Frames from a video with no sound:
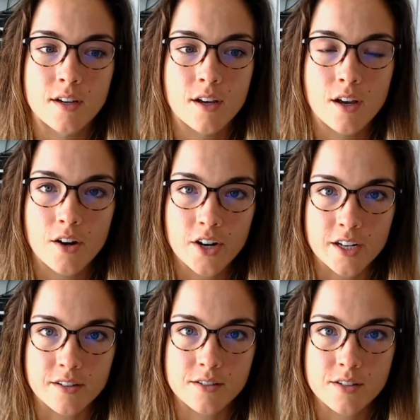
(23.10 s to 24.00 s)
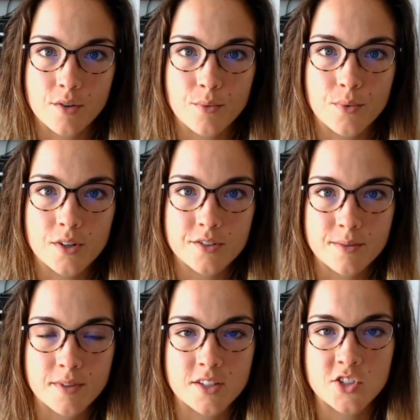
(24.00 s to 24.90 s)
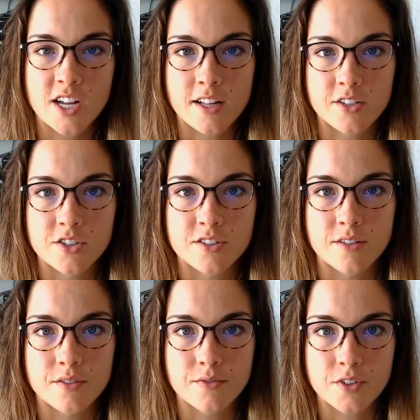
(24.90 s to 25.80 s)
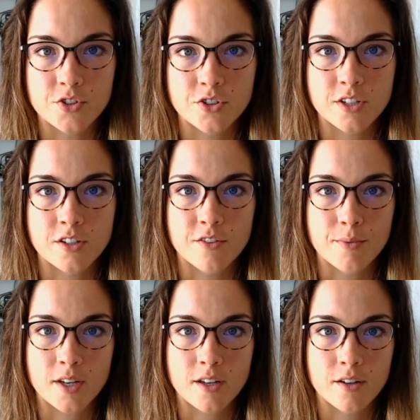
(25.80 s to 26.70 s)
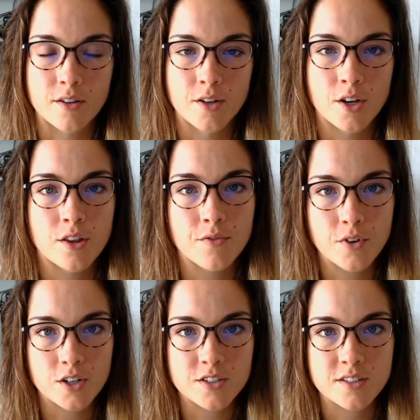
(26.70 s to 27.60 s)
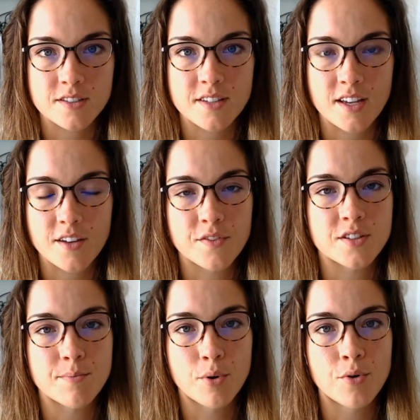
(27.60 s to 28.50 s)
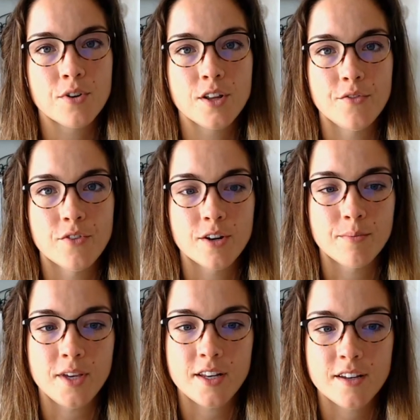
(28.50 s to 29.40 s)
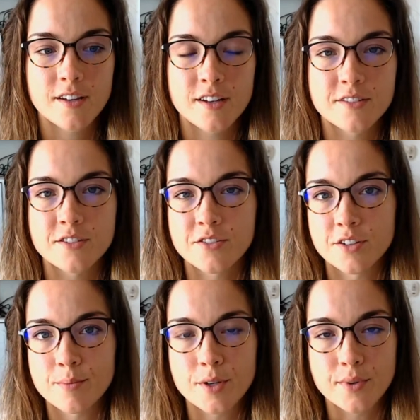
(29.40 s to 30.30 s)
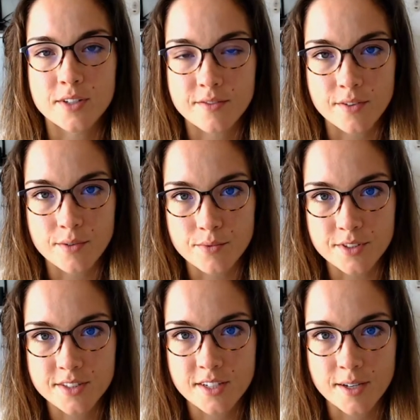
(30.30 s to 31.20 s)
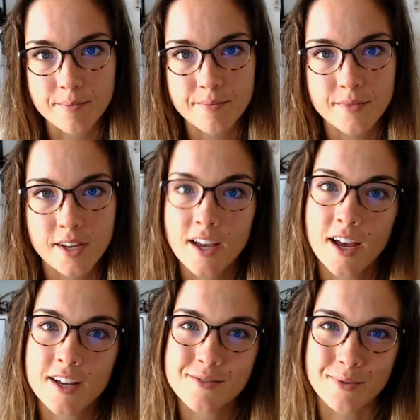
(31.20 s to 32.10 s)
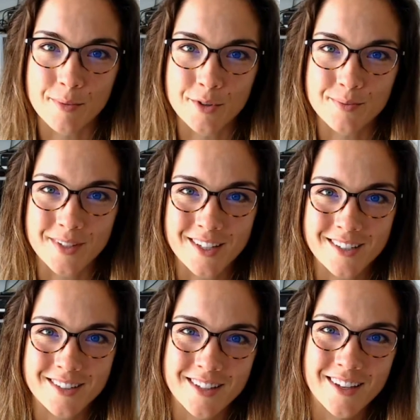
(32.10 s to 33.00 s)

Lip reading: All right, so what are some of the challenges of a feature kickoff meeting? First is that if it's a poorly run meeting, it's just going to be a waste of everyone's time, as with most meetings.